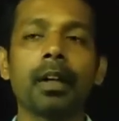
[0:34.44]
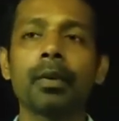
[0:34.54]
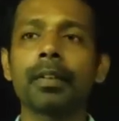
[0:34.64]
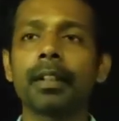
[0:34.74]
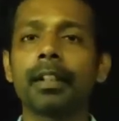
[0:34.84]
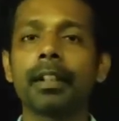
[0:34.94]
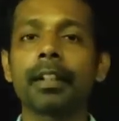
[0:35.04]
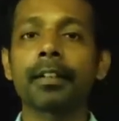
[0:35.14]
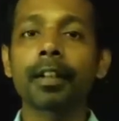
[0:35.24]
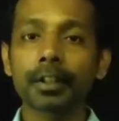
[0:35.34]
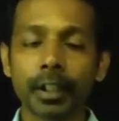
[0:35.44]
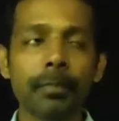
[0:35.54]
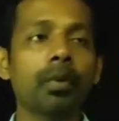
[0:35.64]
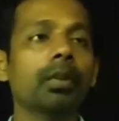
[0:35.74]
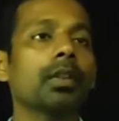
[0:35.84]
would say a research
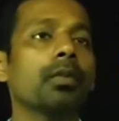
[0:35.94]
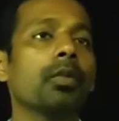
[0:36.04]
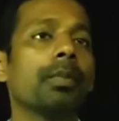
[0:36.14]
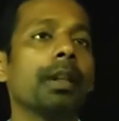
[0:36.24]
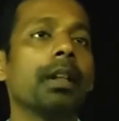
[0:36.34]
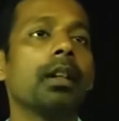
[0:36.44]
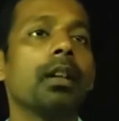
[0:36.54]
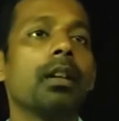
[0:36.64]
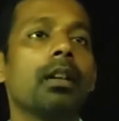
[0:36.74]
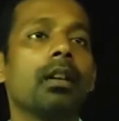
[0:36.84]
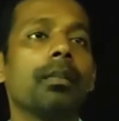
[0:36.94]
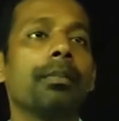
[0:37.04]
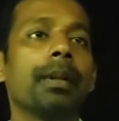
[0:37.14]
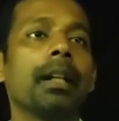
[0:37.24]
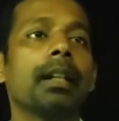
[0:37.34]
hypothesis would be
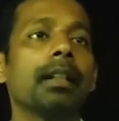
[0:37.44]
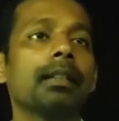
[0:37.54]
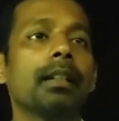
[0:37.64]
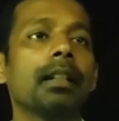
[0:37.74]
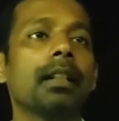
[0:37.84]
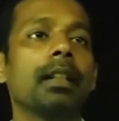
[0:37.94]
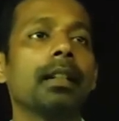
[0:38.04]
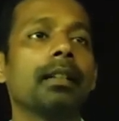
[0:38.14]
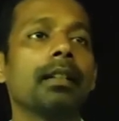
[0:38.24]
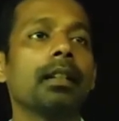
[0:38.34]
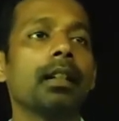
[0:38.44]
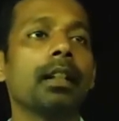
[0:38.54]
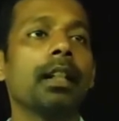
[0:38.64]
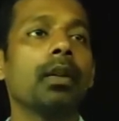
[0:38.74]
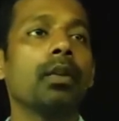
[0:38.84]
pre-test is
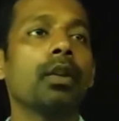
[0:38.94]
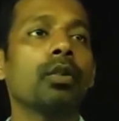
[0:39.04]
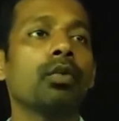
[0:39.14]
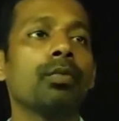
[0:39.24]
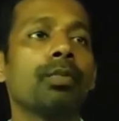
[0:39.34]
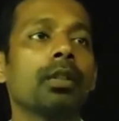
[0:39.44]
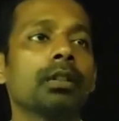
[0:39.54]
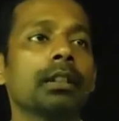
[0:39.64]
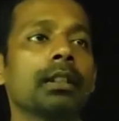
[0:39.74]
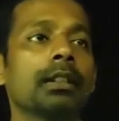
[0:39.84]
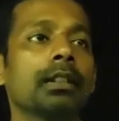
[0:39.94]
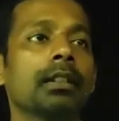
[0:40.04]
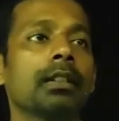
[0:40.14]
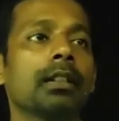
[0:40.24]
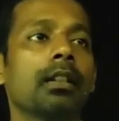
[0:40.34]
equal to post-test.
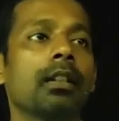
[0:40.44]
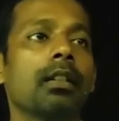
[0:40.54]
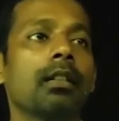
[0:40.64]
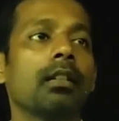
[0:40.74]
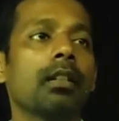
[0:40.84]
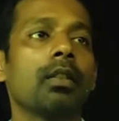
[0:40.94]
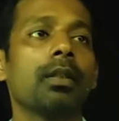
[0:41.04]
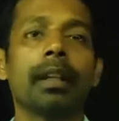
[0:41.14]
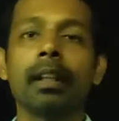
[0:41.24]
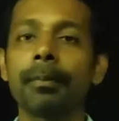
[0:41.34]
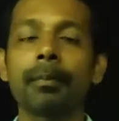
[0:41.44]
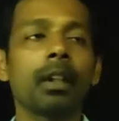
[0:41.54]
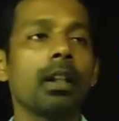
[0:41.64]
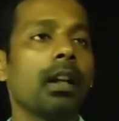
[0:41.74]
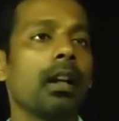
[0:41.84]
Okay,
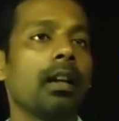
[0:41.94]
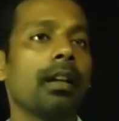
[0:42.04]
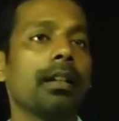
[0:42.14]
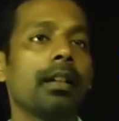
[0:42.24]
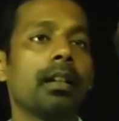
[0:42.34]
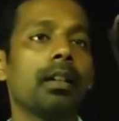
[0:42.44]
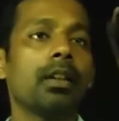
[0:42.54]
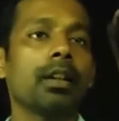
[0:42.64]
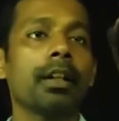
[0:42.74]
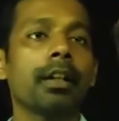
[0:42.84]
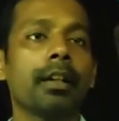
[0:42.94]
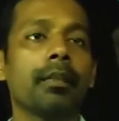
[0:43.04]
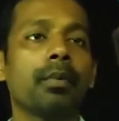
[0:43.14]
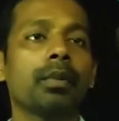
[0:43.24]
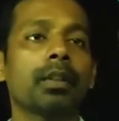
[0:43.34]
and an alternative
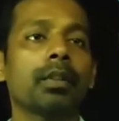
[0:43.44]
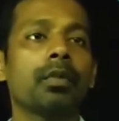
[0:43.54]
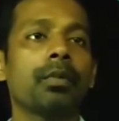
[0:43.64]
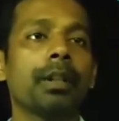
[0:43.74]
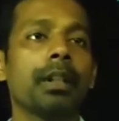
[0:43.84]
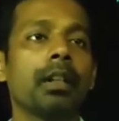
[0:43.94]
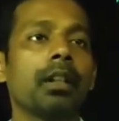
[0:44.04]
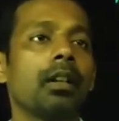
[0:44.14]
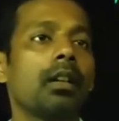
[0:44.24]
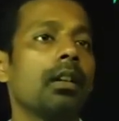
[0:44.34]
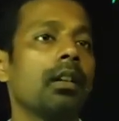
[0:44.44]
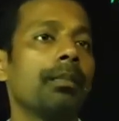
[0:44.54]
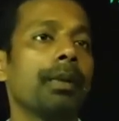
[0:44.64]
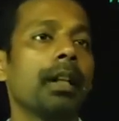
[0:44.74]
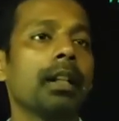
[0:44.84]
hypothesis would be
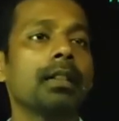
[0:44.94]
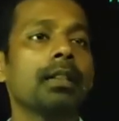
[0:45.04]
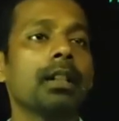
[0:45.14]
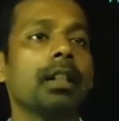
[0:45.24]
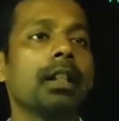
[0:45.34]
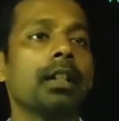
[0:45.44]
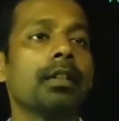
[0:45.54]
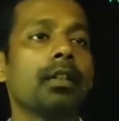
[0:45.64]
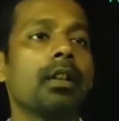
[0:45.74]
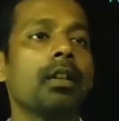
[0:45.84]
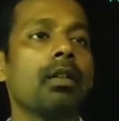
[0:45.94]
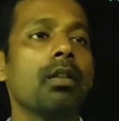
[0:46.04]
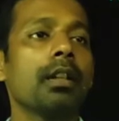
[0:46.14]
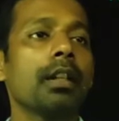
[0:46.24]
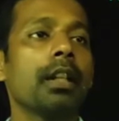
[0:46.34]
pretest is
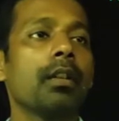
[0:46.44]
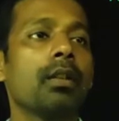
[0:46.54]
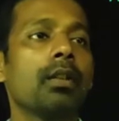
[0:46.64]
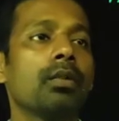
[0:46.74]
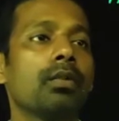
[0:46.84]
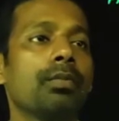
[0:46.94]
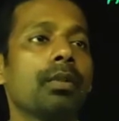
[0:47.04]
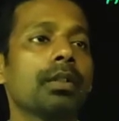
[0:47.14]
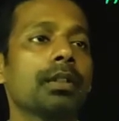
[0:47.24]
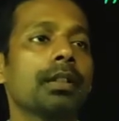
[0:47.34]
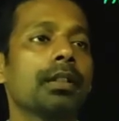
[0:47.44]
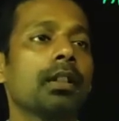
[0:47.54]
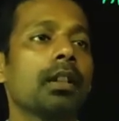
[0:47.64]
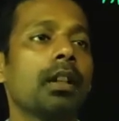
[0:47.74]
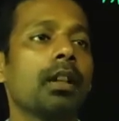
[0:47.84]
not equal to post
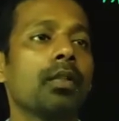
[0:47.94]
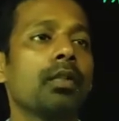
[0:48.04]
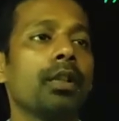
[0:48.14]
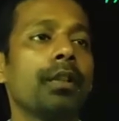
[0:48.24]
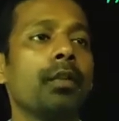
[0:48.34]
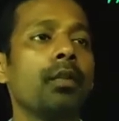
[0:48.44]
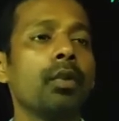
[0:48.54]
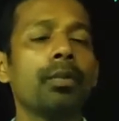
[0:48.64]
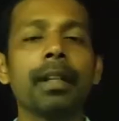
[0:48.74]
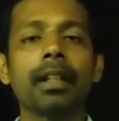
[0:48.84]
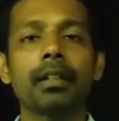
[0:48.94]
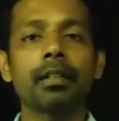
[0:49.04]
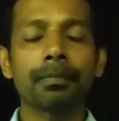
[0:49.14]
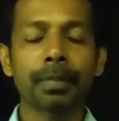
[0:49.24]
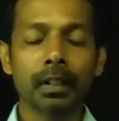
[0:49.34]
test. So if you want to make
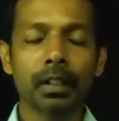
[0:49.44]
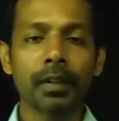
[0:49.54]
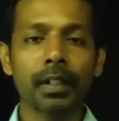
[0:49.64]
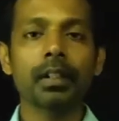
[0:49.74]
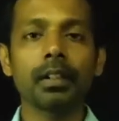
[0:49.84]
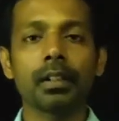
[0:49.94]
a specific